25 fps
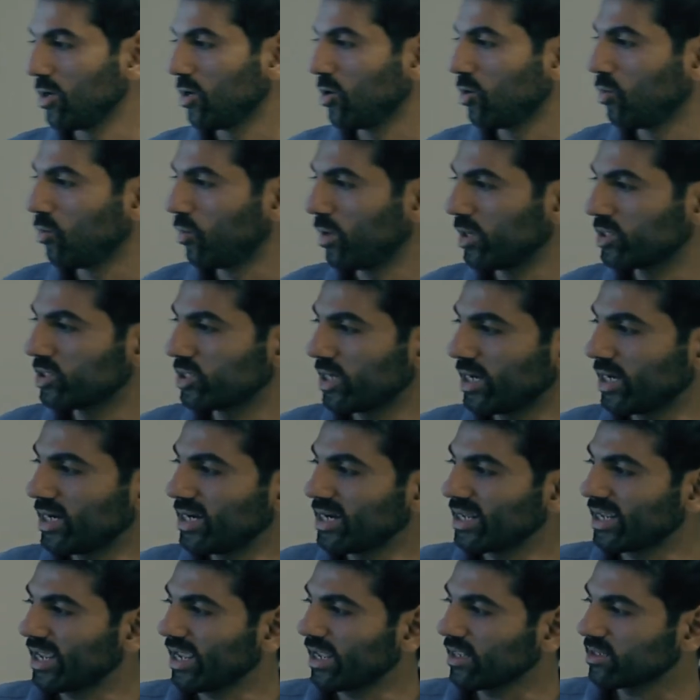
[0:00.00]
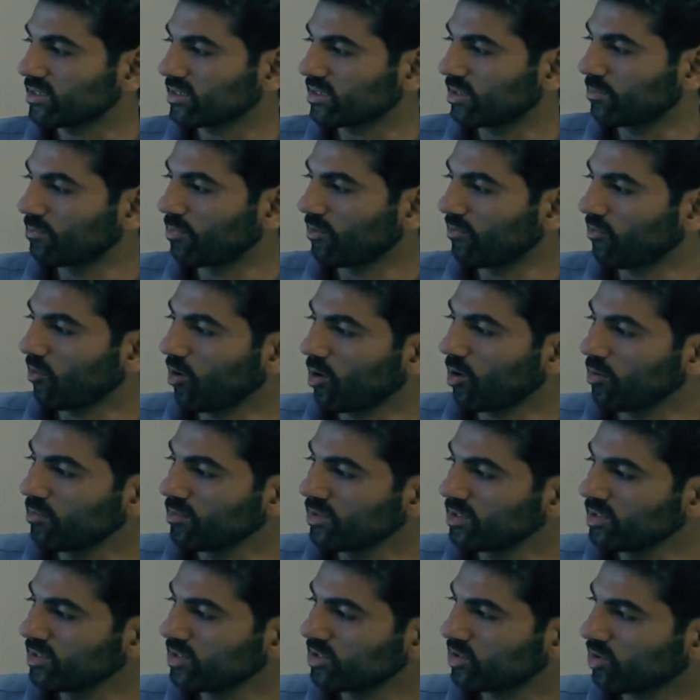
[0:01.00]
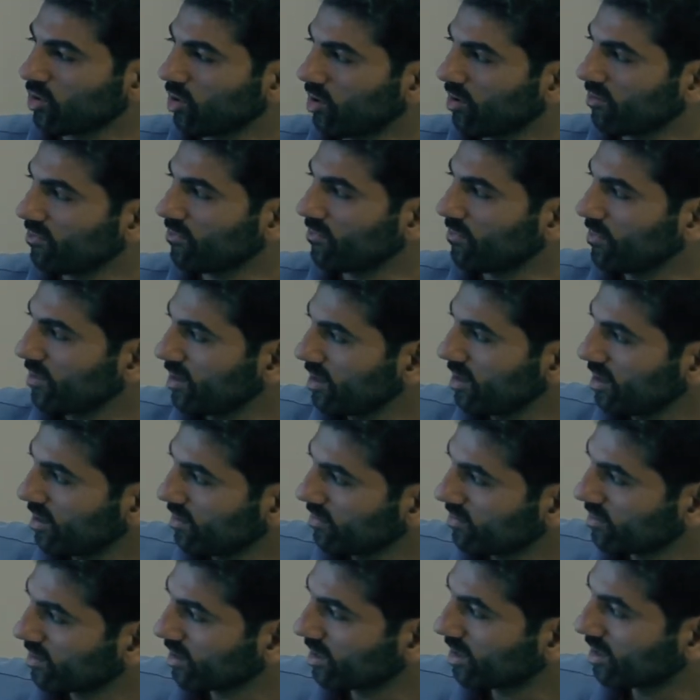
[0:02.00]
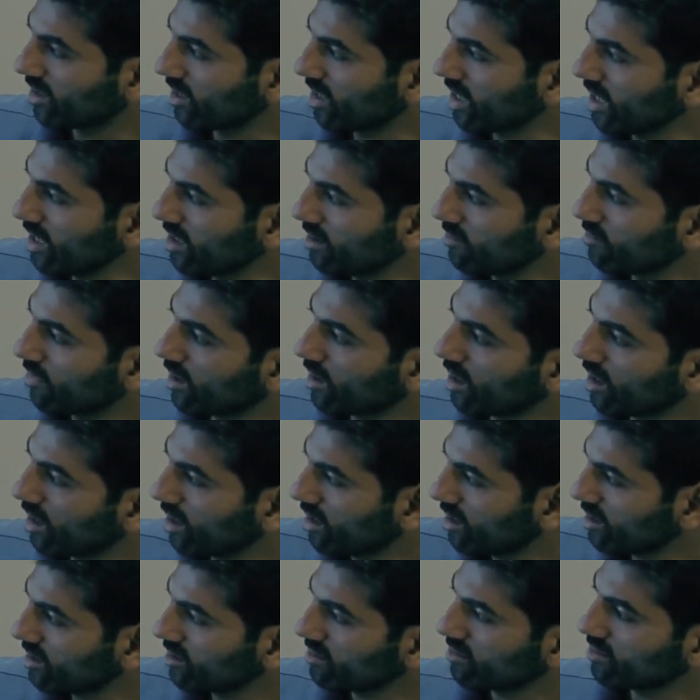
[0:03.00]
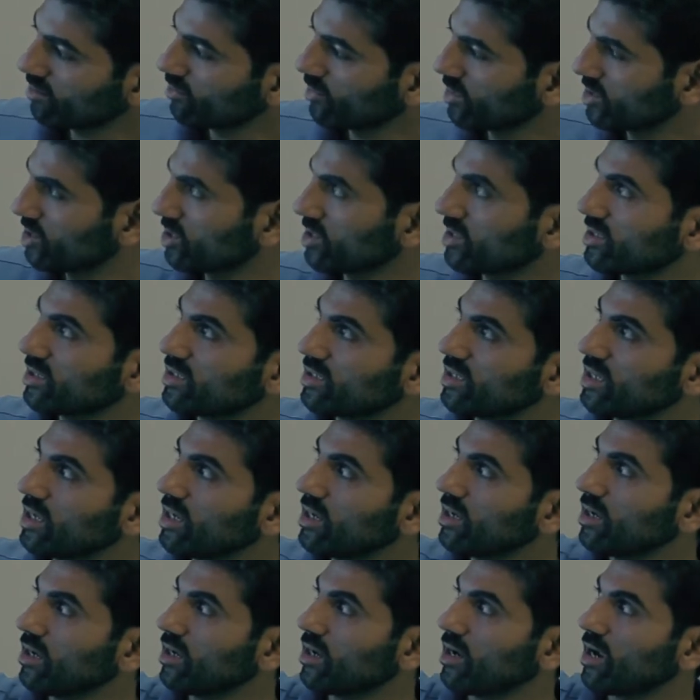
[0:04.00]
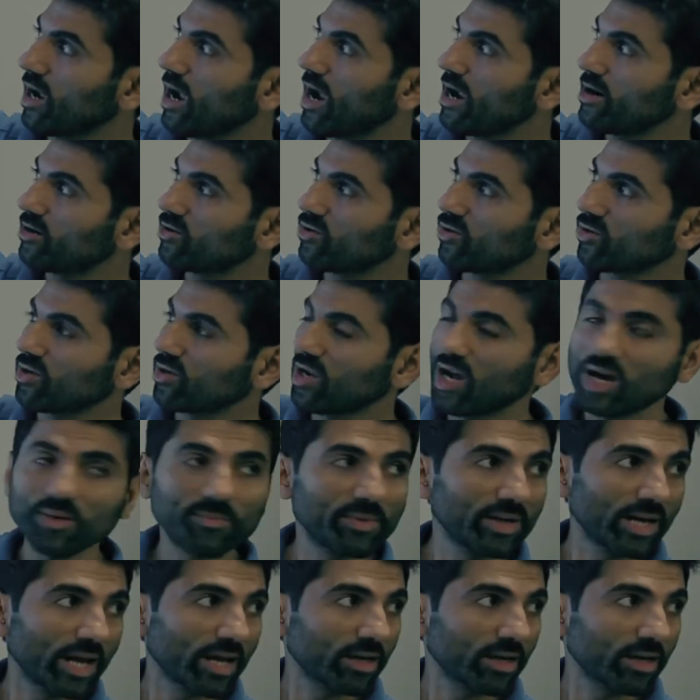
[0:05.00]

which indicates the performance of the green bar, which is the hydrocarbon air